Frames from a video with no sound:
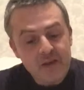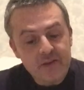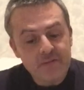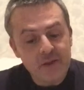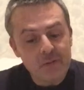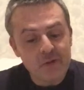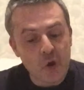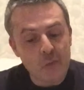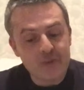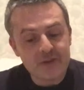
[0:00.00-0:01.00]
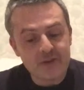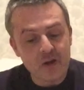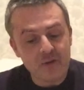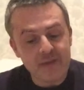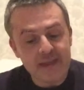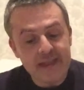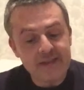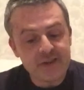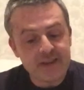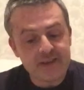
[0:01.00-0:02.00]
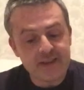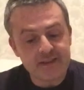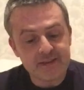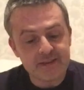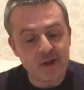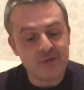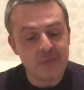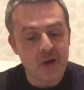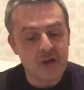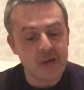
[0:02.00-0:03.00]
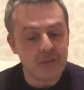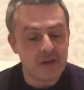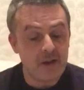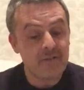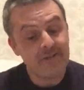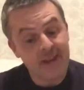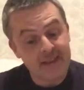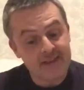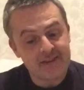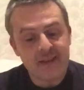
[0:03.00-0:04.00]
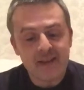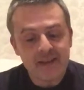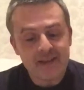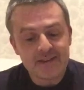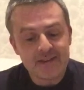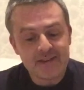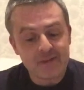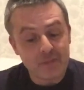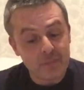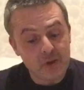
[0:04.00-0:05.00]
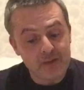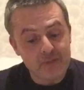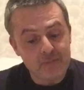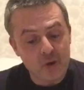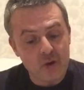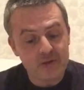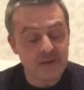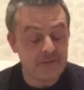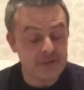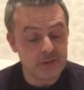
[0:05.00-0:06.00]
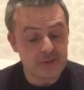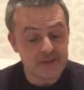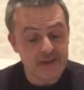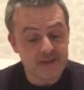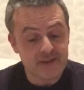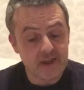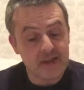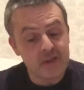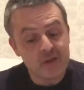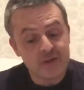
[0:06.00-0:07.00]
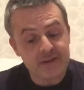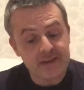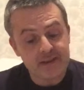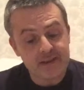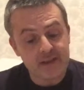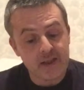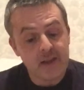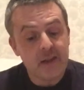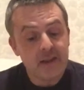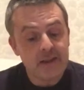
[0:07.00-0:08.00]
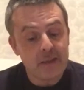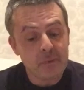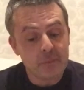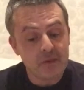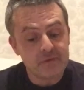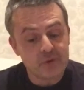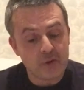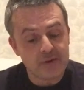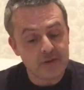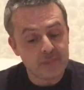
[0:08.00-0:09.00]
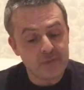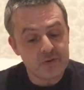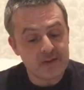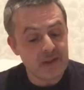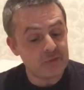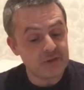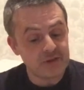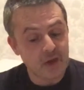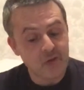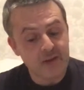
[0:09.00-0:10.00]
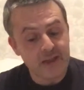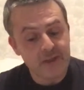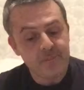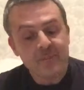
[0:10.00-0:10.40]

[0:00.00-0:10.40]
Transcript: The few adornments on the EG6's unremarkable face consist of a plug-in port, a visual sensor, an acoustic signaler capable of Droid and computer languages only,